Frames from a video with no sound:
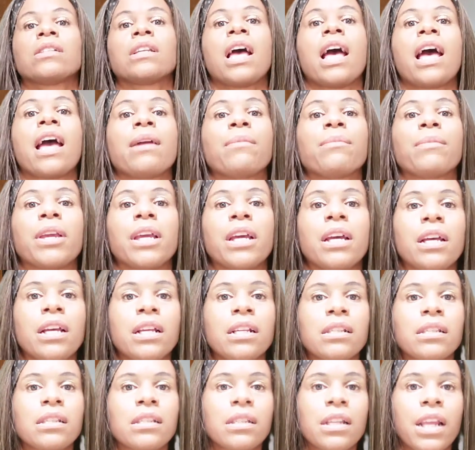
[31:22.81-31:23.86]
time
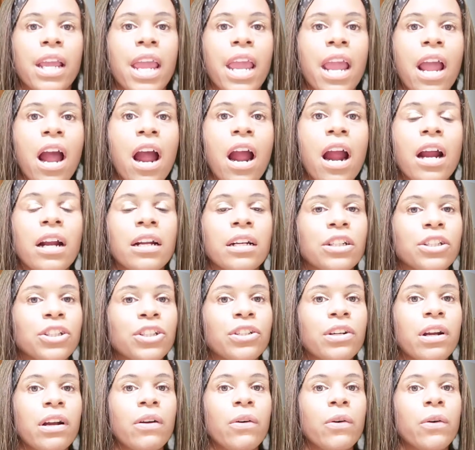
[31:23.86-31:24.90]
because the
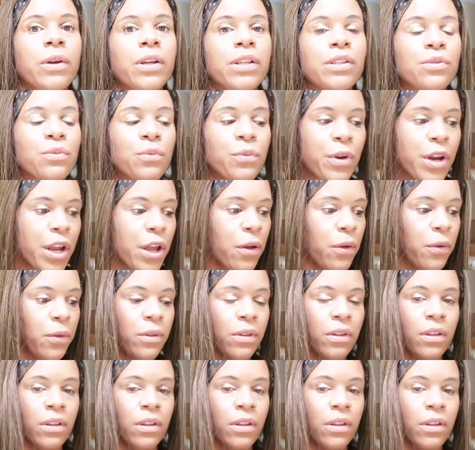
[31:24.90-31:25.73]
struggle is real.